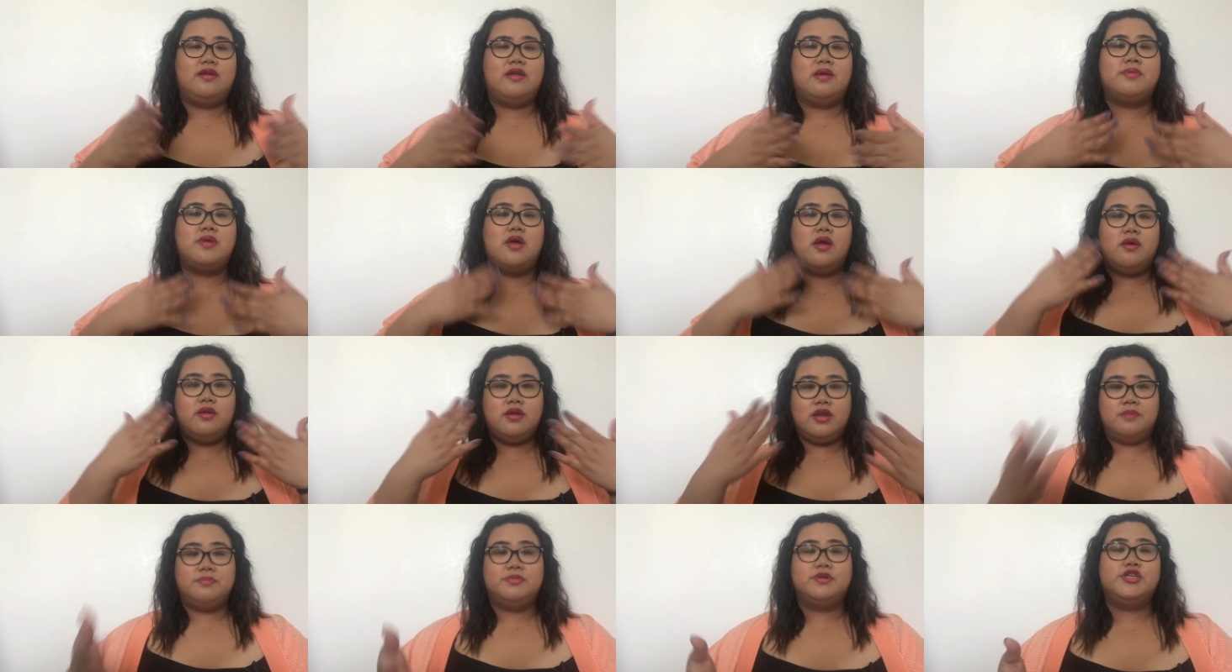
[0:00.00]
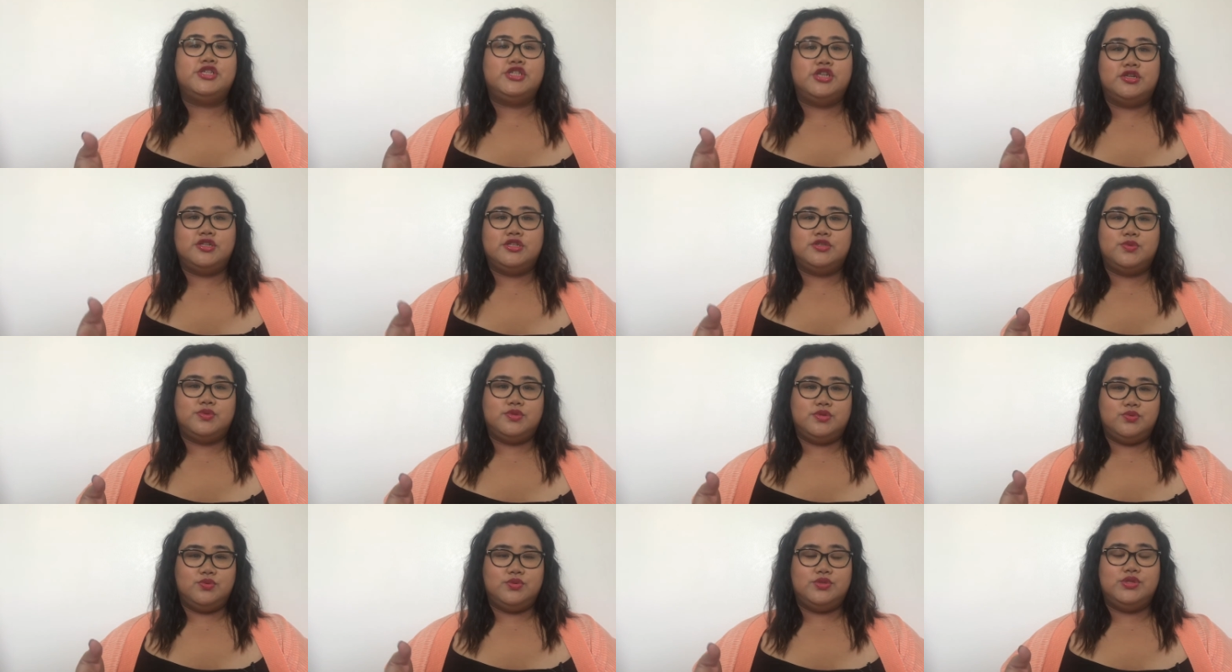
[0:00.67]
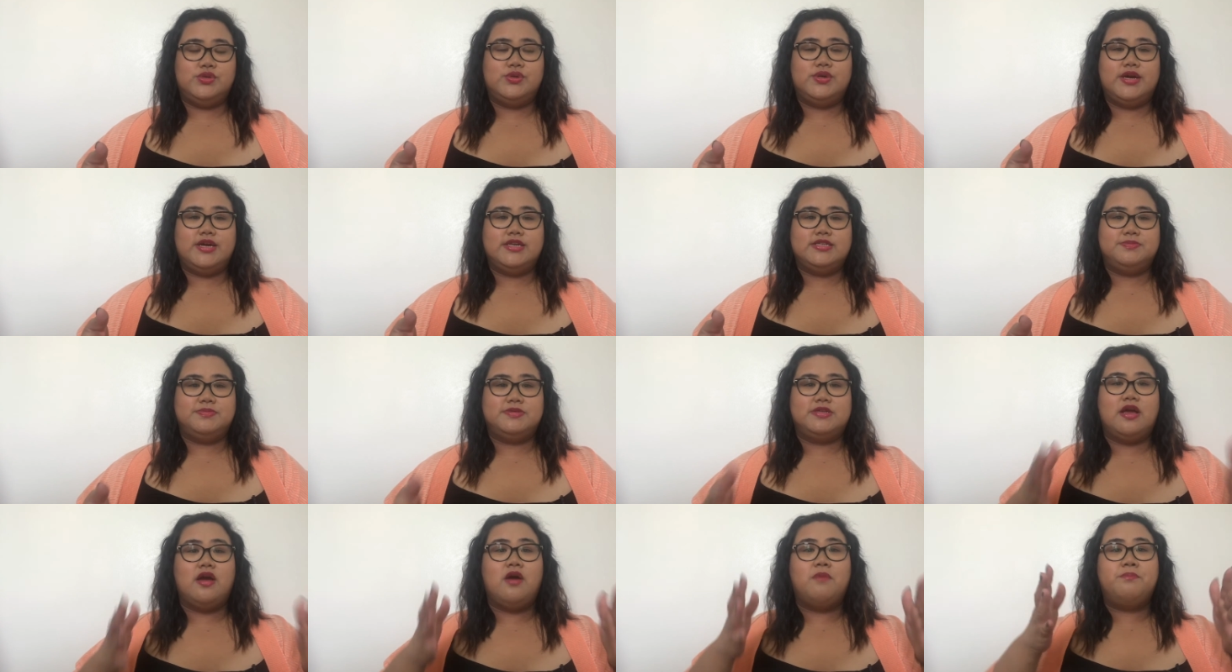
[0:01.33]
and, I'm, and I'm going to share this with, with you guys